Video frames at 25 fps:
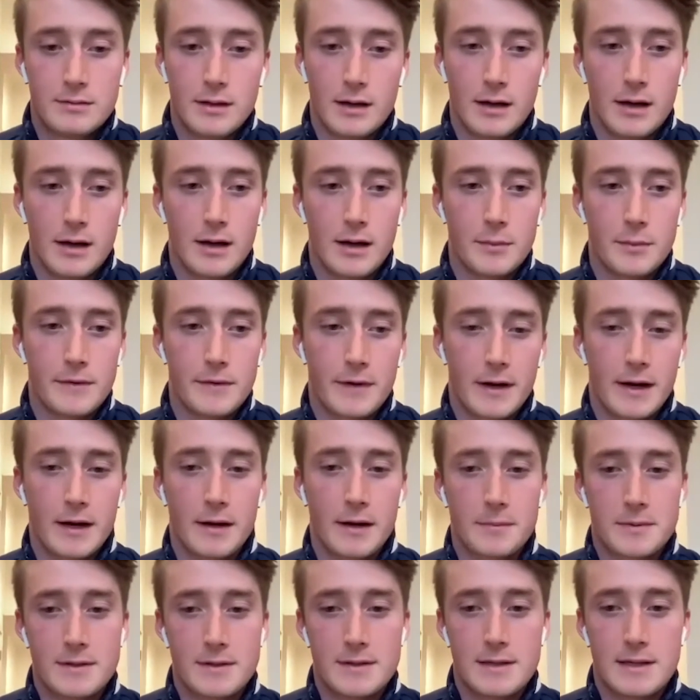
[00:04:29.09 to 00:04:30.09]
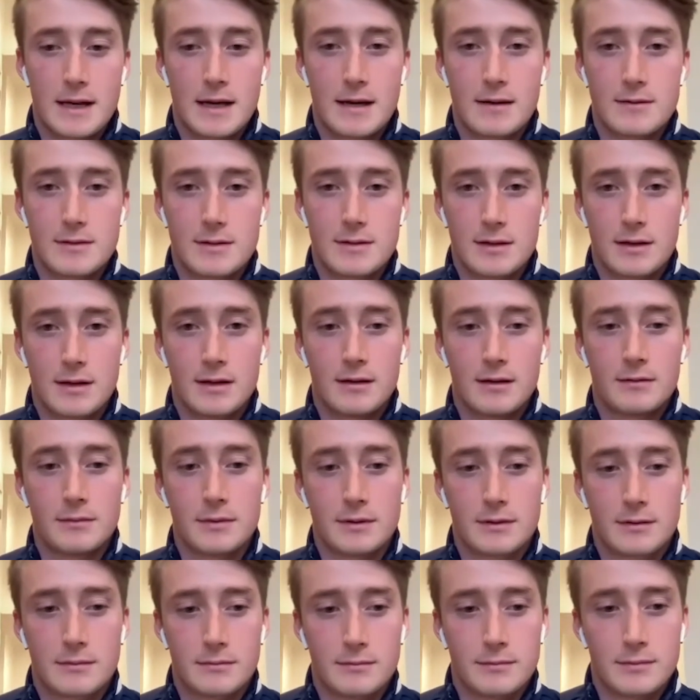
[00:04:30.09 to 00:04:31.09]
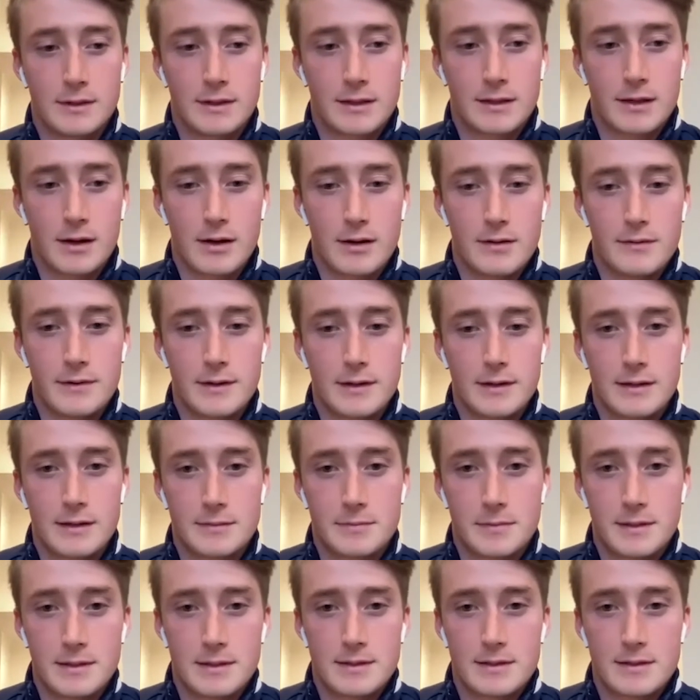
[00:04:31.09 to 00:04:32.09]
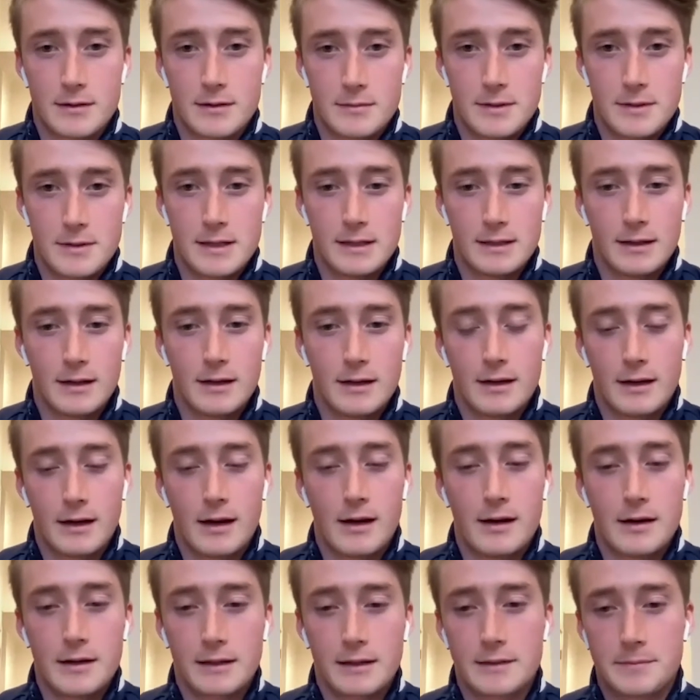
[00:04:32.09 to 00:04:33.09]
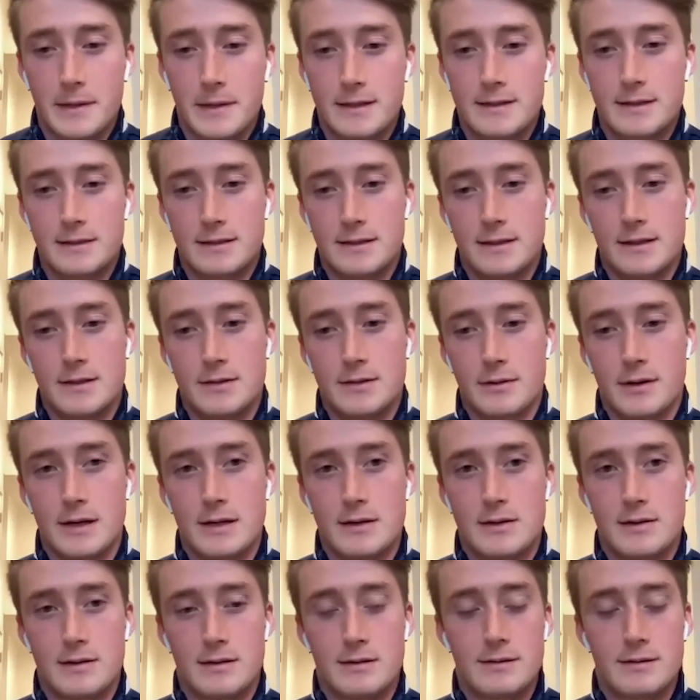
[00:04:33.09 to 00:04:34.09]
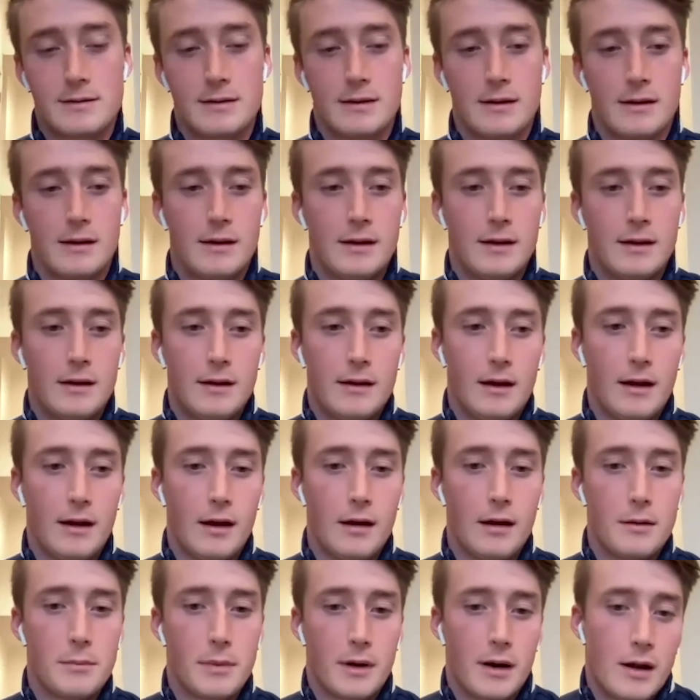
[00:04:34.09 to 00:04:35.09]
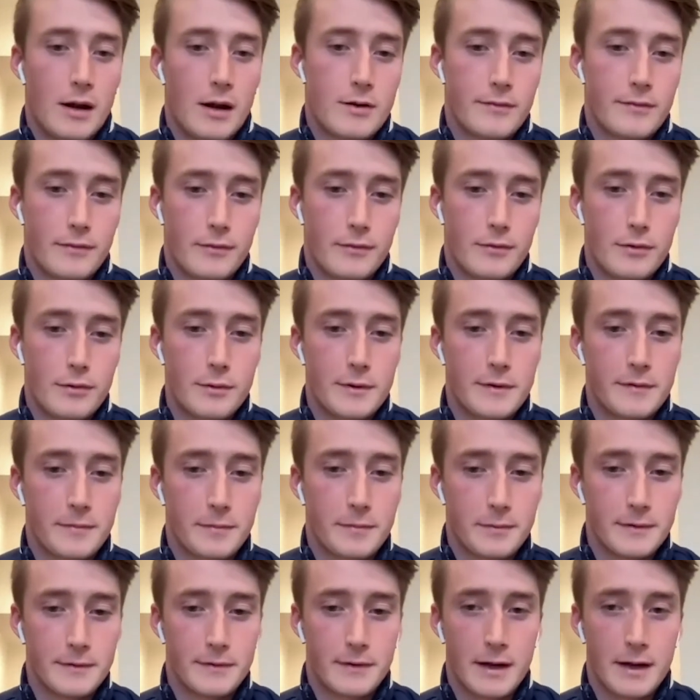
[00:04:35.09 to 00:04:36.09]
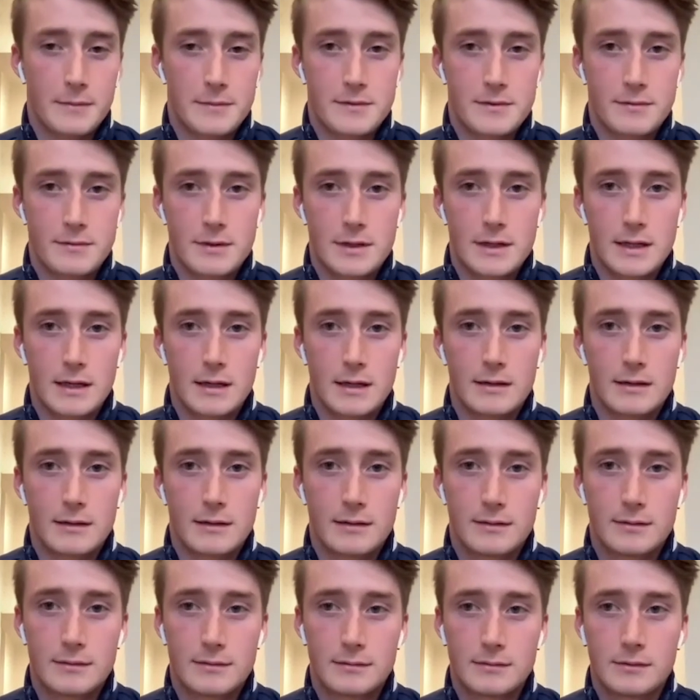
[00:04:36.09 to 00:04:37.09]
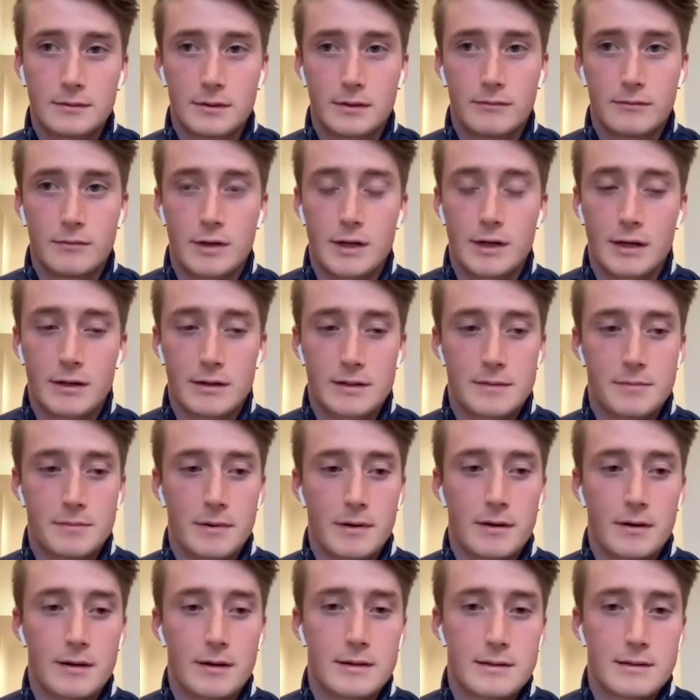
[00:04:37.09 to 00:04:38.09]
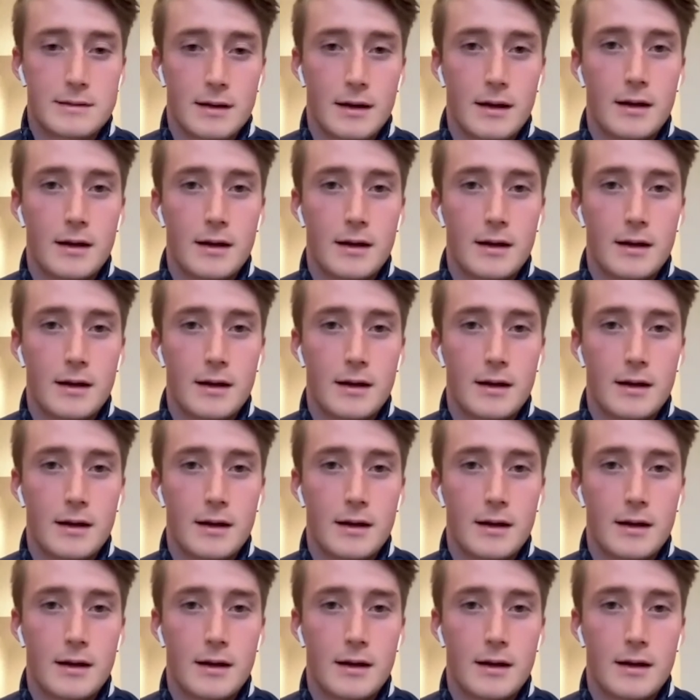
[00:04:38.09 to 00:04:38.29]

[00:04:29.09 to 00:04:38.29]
Um, we've had ups and downs, you know, with, with COVID, there's been so many unexpected situations. Um, but overall, we've, we've kept a really good, really good spirits.